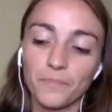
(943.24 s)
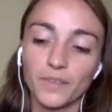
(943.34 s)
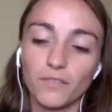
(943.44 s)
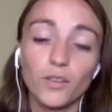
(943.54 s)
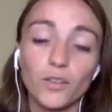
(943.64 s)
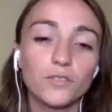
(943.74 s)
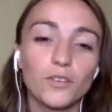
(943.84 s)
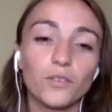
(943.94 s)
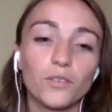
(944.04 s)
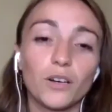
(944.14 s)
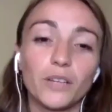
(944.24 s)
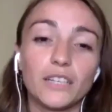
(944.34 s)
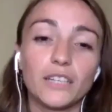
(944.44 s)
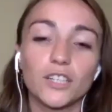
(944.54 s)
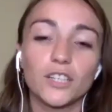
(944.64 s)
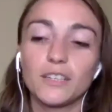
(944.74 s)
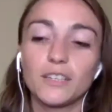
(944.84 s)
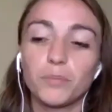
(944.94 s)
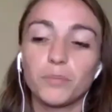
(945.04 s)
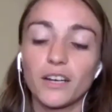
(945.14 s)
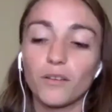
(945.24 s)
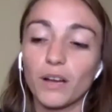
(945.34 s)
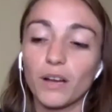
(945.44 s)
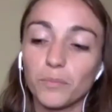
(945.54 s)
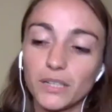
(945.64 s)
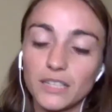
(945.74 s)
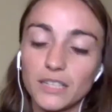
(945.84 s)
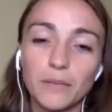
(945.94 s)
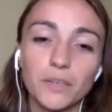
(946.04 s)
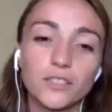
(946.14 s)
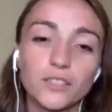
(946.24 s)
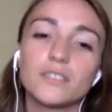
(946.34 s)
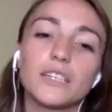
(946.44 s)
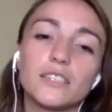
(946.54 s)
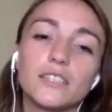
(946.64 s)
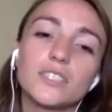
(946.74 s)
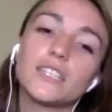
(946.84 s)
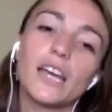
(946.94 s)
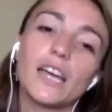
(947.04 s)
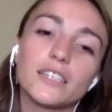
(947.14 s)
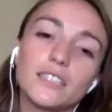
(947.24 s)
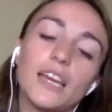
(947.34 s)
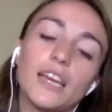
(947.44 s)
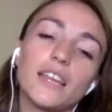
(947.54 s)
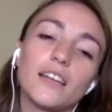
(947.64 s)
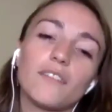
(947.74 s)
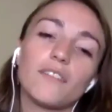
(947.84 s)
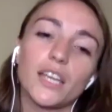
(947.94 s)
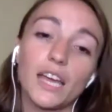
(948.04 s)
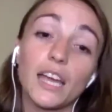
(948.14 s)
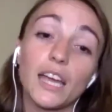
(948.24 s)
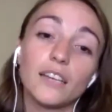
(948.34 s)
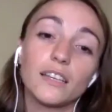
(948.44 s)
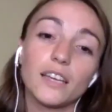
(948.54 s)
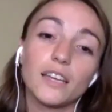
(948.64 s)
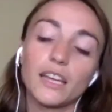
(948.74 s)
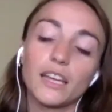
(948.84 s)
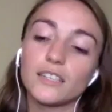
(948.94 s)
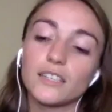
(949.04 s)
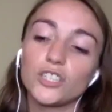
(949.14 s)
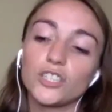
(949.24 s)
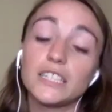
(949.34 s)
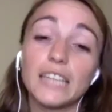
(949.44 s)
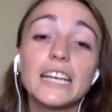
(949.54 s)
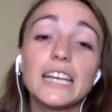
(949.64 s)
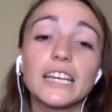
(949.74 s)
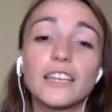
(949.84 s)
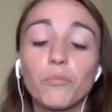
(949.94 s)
for those of you don't know, like Chelsea played on a rugby team. Like she was like she's the oh. gayest gay that ever gayed, and yeah. she dated the